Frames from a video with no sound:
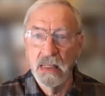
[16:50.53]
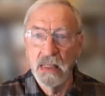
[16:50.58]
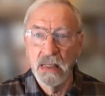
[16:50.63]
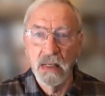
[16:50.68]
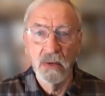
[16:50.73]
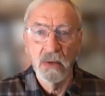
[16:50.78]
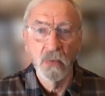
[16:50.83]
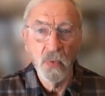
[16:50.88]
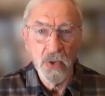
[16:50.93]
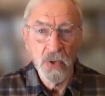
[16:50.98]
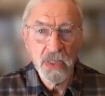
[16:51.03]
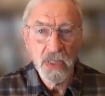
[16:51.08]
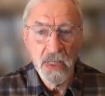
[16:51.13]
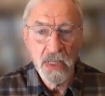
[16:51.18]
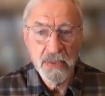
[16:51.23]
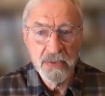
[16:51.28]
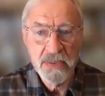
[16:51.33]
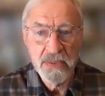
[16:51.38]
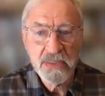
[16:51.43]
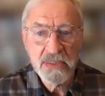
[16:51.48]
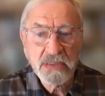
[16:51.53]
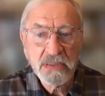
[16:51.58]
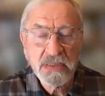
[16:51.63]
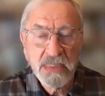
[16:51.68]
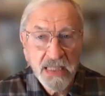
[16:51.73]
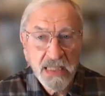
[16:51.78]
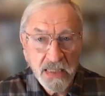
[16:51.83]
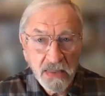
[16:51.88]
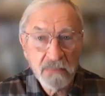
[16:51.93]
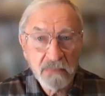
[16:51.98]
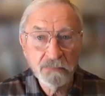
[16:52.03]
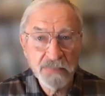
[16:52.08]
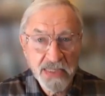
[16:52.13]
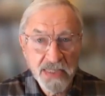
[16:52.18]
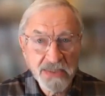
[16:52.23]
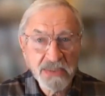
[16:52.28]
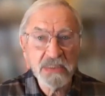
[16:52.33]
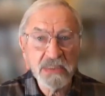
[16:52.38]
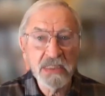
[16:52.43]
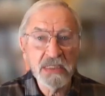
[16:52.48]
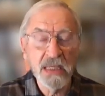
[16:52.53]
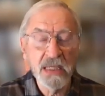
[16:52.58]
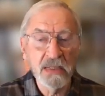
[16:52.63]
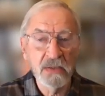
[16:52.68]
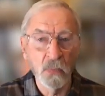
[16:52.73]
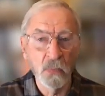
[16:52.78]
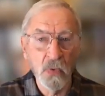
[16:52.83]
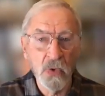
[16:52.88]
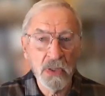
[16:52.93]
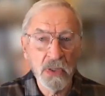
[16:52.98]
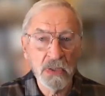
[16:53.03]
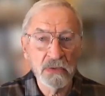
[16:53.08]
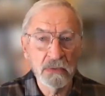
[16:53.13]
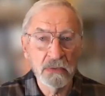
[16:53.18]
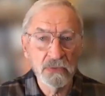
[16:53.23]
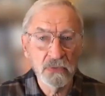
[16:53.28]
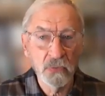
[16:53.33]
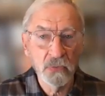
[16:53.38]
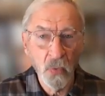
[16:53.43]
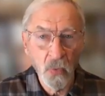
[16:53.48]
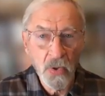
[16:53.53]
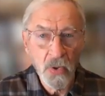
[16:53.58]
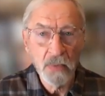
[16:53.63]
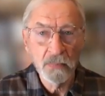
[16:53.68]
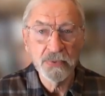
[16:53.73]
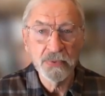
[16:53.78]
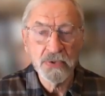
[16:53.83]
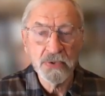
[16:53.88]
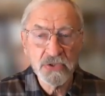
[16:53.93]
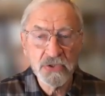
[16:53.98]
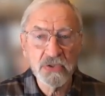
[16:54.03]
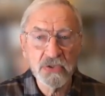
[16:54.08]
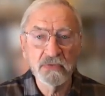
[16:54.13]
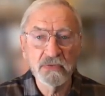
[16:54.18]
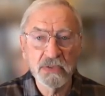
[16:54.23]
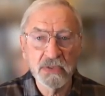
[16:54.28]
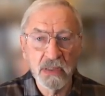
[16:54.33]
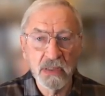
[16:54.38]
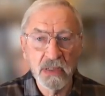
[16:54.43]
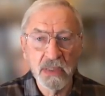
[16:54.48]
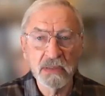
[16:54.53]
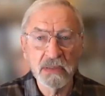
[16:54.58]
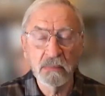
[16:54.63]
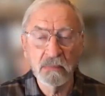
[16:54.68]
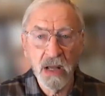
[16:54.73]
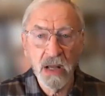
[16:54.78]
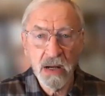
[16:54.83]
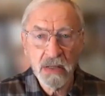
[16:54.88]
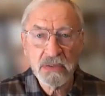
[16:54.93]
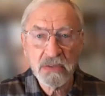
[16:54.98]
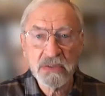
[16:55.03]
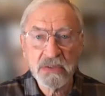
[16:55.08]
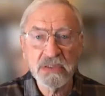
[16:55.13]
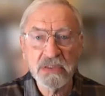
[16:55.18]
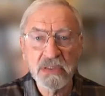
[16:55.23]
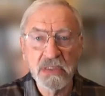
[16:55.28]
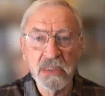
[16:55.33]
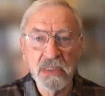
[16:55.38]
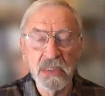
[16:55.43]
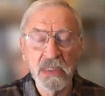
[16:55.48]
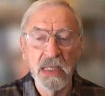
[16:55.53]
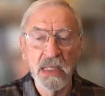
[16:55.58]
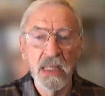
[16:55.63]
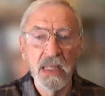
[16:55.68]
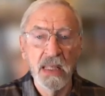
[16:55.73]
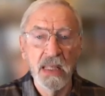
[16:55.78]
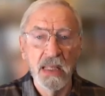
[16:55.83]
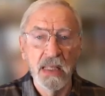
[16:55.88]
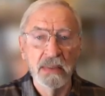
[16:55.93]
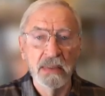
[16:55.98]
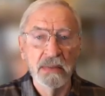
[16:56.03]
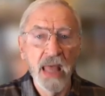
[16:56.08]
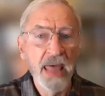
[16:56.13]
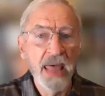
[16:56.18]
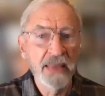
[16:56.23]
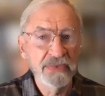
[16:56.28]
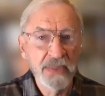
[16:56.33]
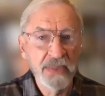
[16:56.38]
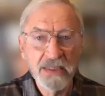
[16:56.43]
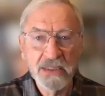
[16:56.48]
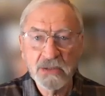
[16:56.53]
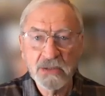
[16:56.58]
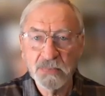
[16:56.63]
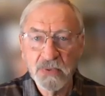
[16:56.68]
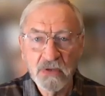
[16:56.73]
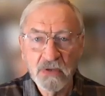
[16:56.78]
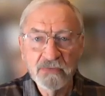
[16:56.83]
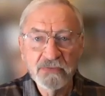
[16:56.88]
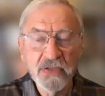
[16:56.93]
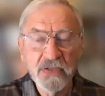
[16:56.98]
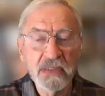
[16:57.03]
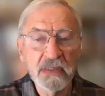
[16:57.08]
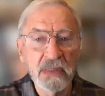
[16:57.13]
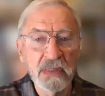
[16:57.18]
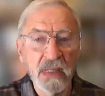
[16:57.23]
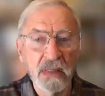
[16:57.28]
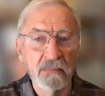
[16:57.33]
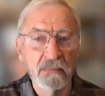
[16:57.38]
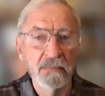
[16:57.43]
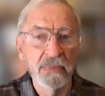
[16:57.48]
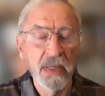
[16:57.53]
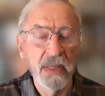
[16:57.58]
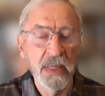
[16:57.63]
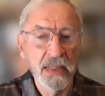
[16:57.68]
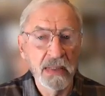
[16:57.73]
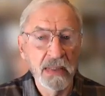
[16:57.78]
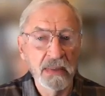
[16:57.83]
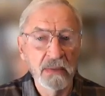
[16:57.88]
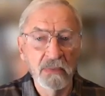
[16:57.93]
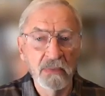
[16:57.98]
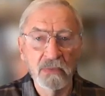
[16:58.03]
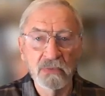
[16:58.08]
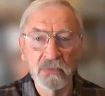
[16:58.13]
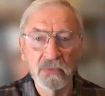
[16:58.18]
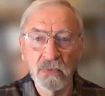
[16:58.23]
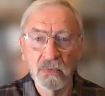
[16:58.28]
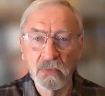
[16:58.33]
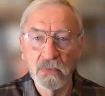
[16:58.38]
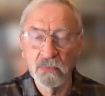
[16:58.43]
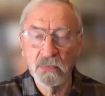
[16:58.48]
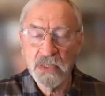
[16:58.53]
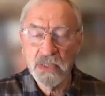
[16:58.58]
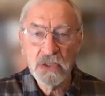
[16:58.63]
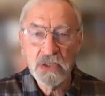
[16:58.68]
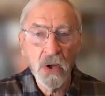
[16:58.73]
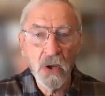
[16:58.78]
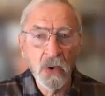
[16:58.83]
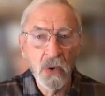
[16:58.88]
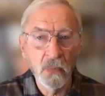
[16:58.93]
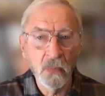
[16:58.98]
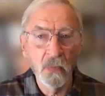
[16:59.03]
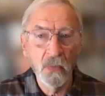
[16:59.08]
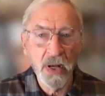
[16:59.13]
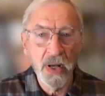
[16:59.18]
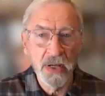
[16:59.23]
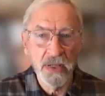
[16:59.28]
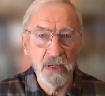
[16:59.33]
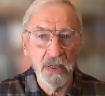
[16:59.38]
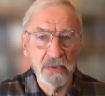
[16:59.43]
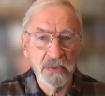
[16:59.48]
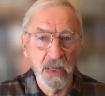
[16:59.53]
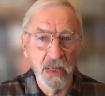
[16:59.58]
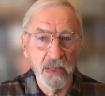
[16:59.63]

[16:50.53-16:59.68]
work on this, get busy and work toward preserving our democracy. Not that it's perfect, but we know what